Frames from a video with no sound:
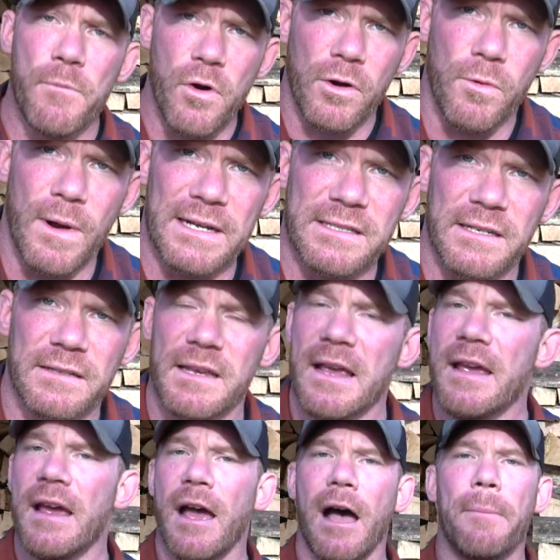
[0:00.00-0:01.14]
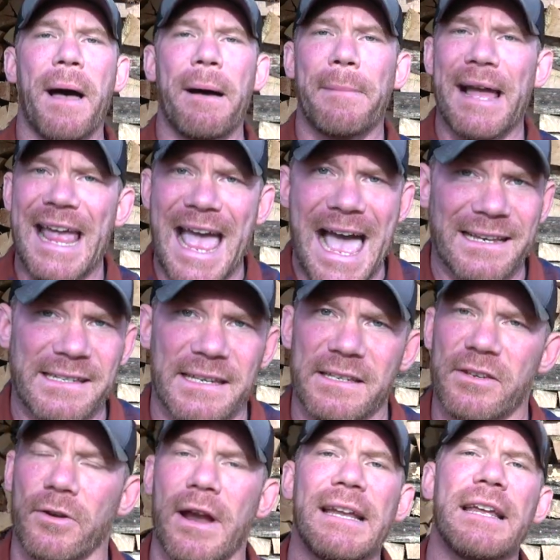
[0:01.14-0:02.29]
more questions about my
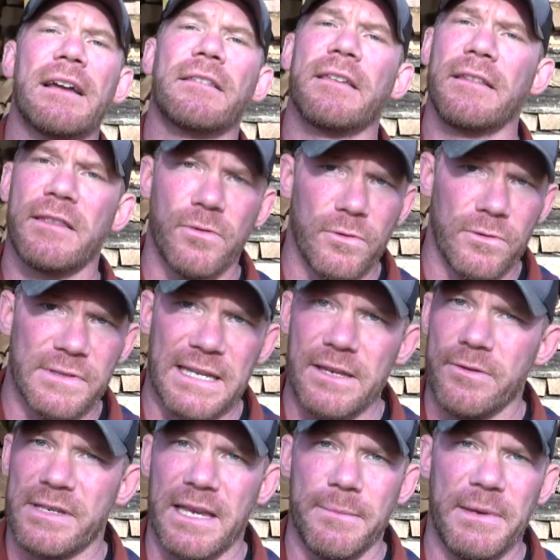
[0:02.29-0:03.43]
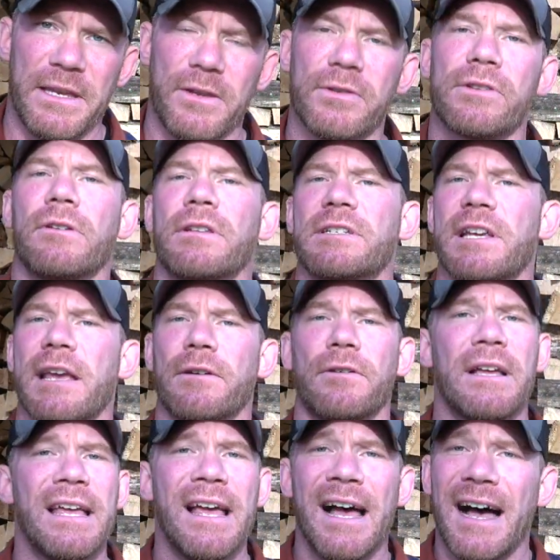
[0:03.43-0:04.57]
axes or any other tools that you see me using on the
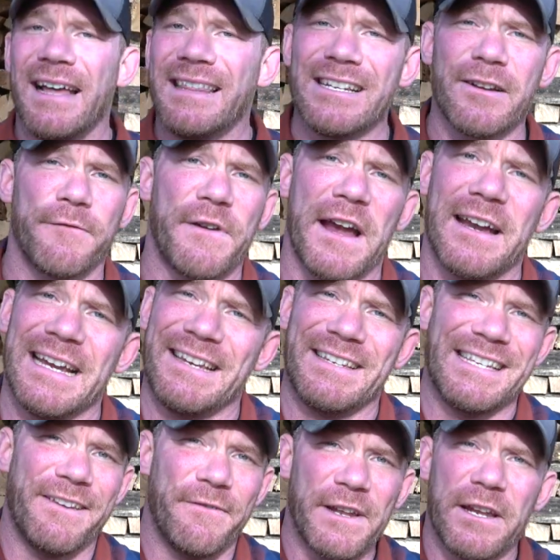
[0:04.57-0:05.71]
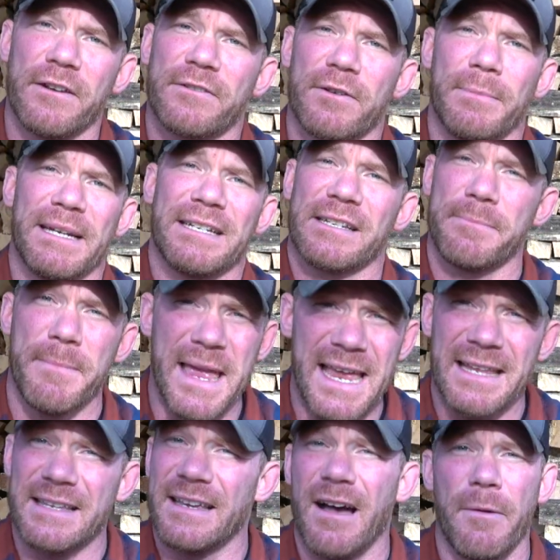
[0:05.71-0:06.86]
channel, these are very easy videos for me just
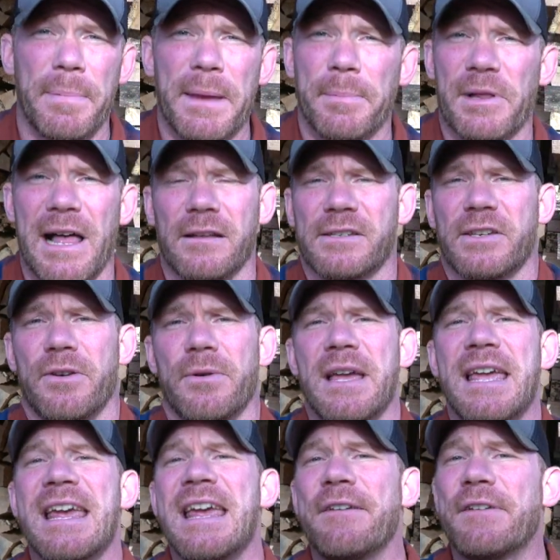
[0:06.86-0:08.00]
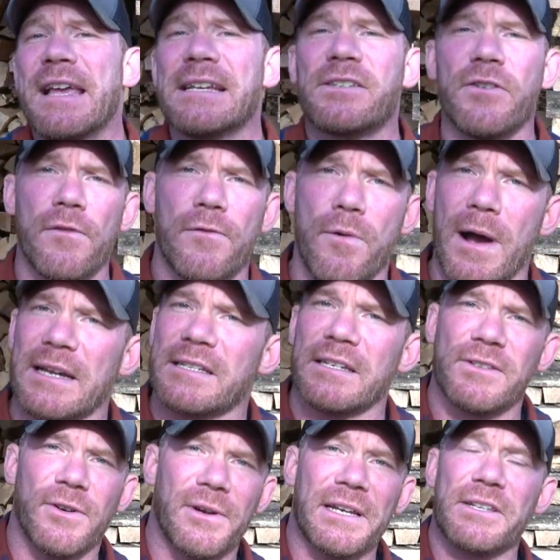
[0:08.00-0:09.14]
make to help people out. So if you guys do have
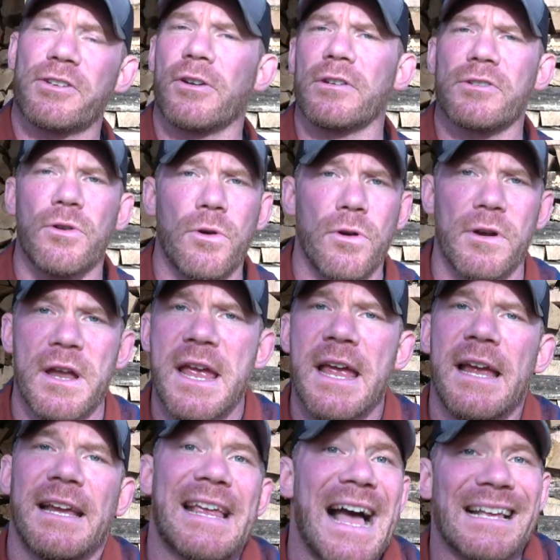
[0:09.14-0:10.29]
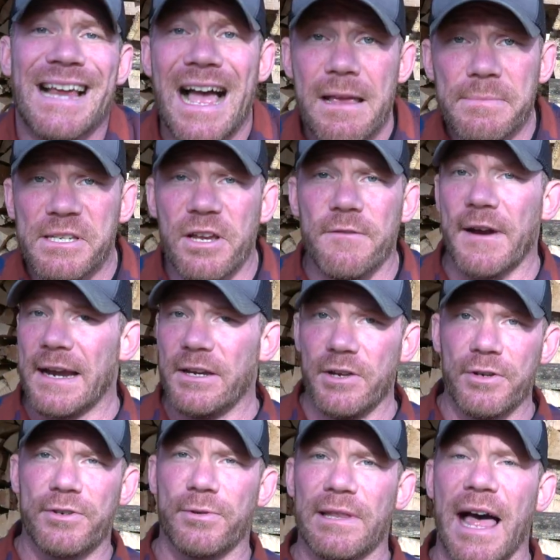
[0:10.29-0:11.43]
questions or concerns, or guys, I am still very
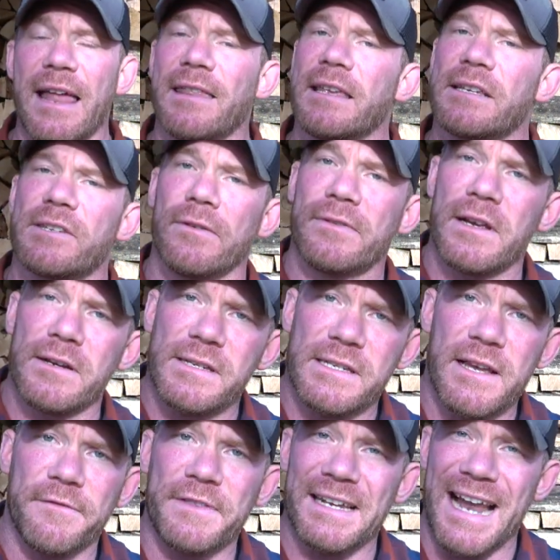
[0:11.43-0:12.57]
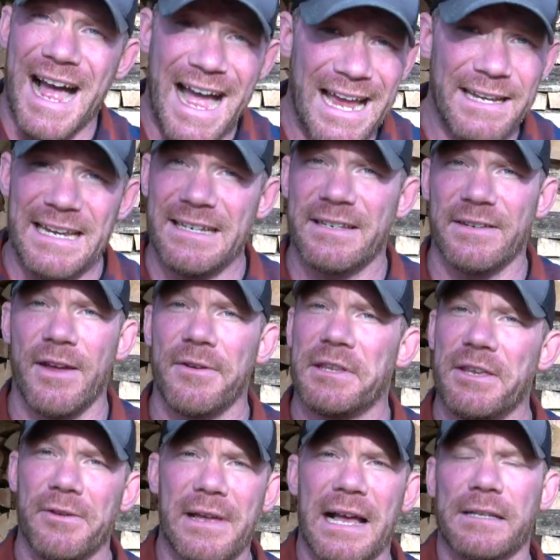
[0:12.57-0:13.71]
new to a lot of this, so if there's stuff that I need to know that
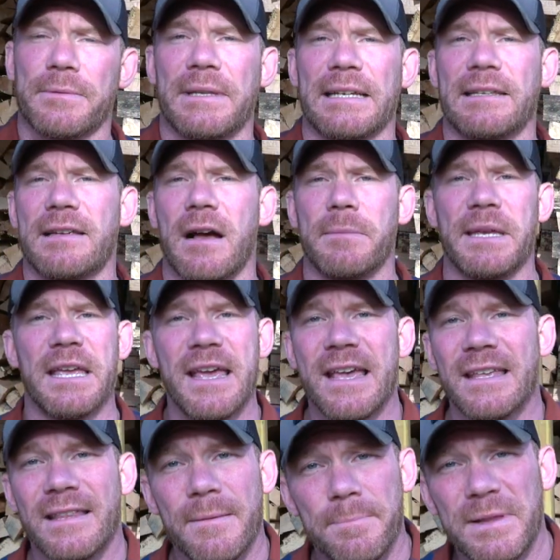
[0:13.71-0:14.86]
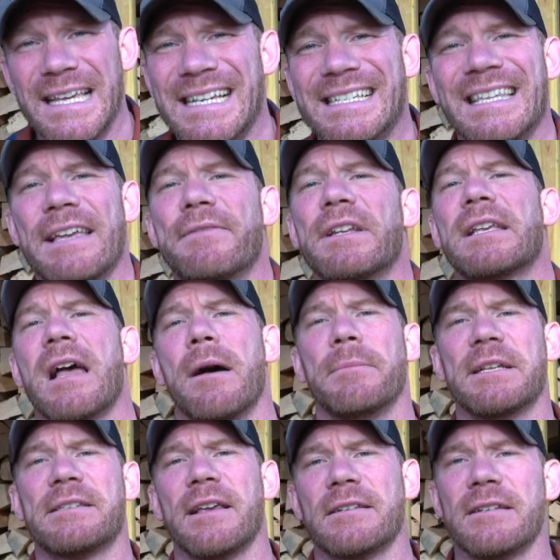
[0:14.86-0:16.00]
you guys would like to tell me, then please leave it in the
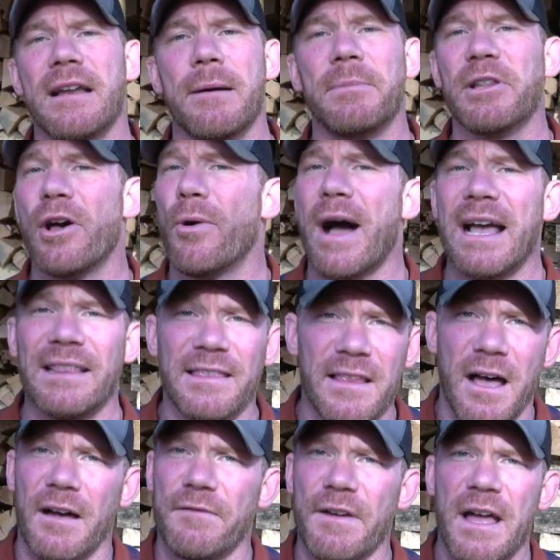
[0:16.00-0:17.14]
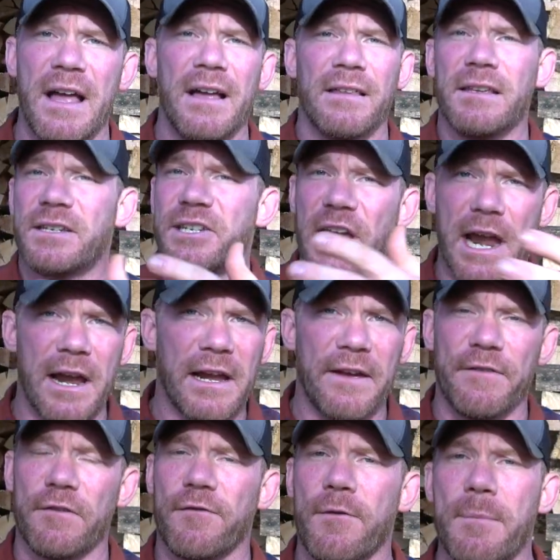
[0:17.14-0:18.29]
comment section down below. I love the sharing
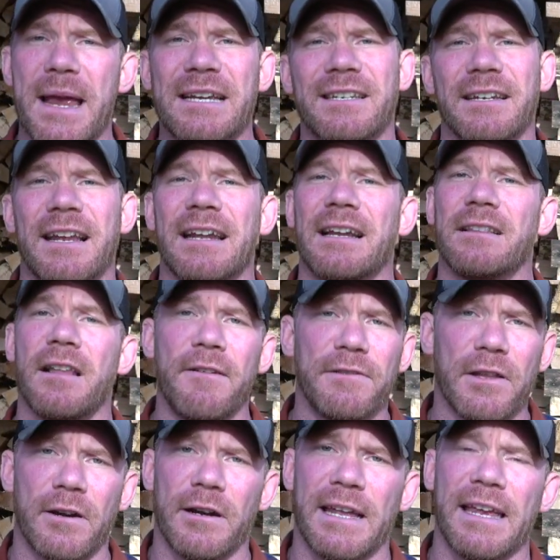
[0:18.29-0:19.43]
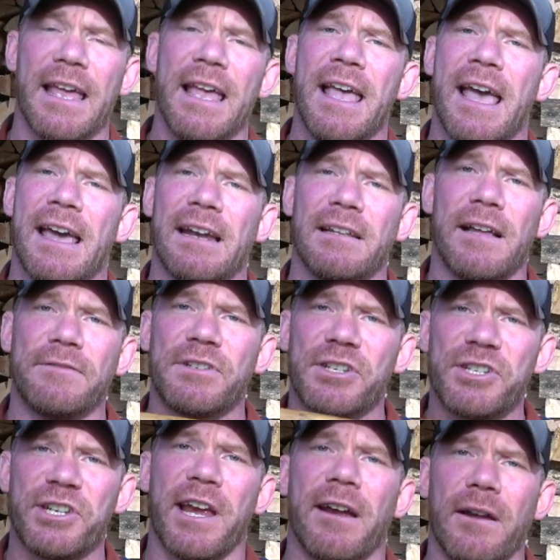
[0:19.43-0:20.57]
of information, and I love learning, and I love
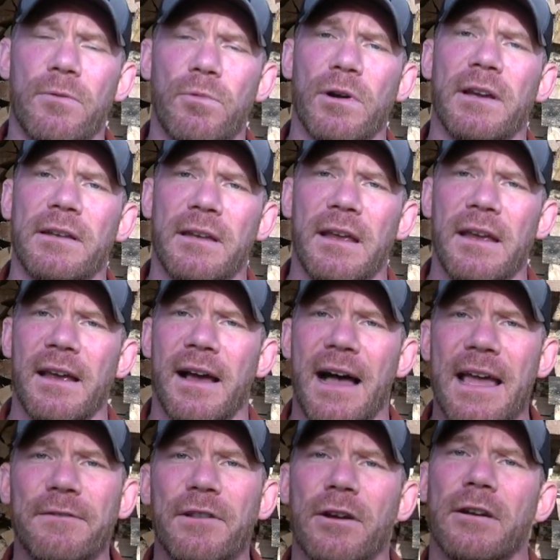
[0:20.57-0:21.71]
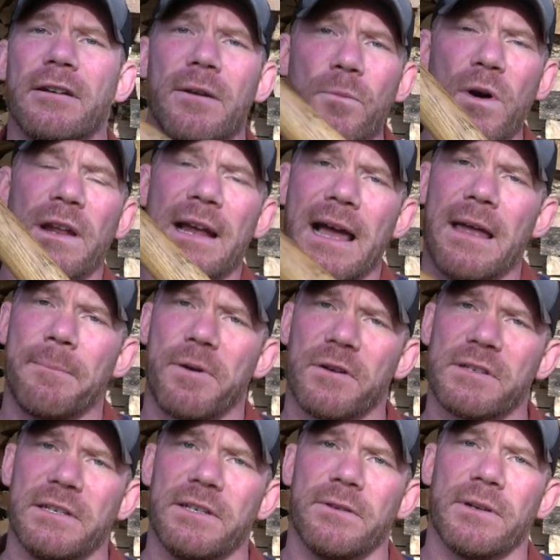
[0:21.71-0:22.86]
just sharing what I've learned and what I'm
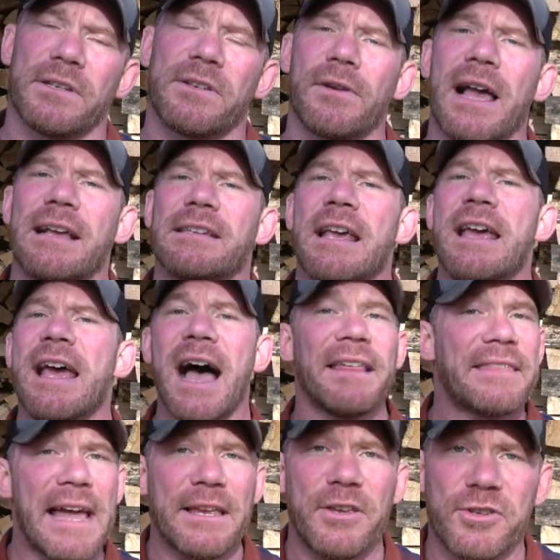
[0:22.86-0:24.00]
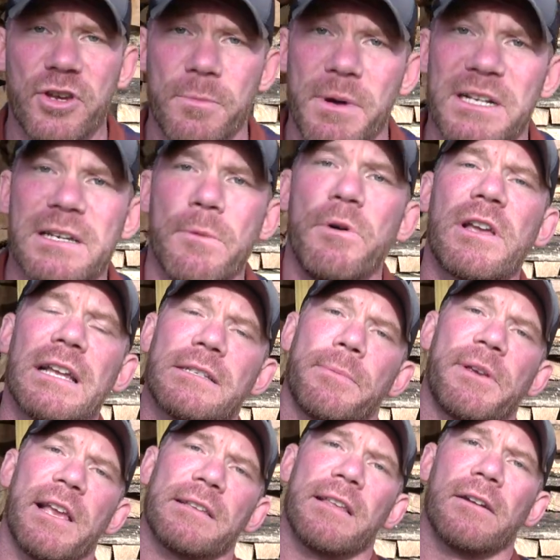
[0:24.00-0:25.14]
personally doing. So guys, I thank you so much. I will catch up
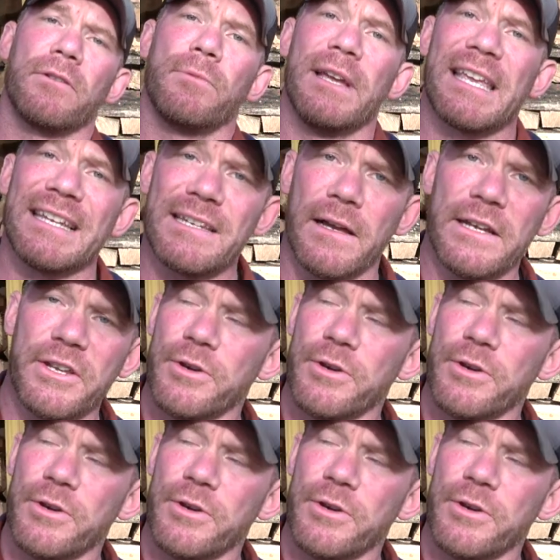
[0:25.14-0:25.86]
with you guys later in the week. Until I